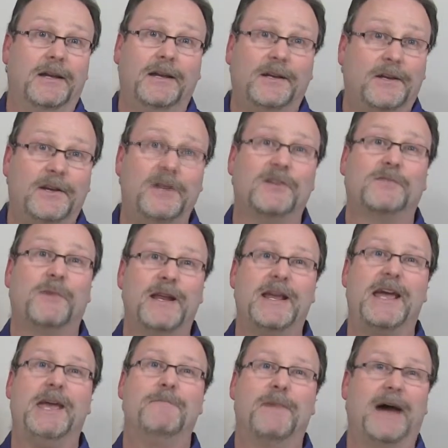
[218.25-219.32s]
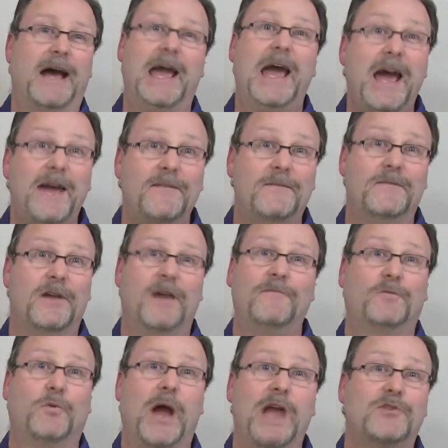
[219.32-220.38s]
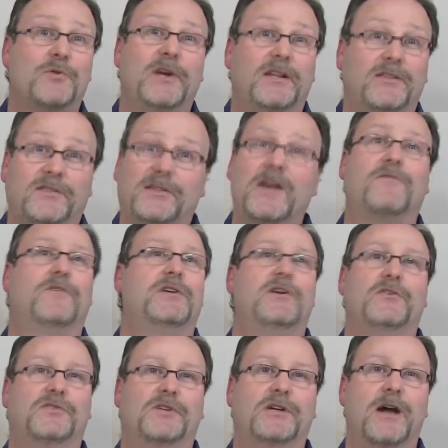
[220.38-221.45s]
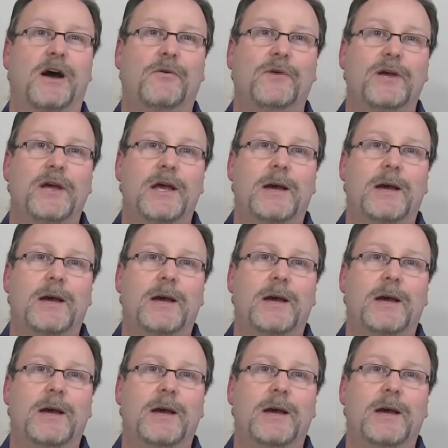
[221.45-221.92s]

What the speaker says: here's my name. I've graduated several years ago,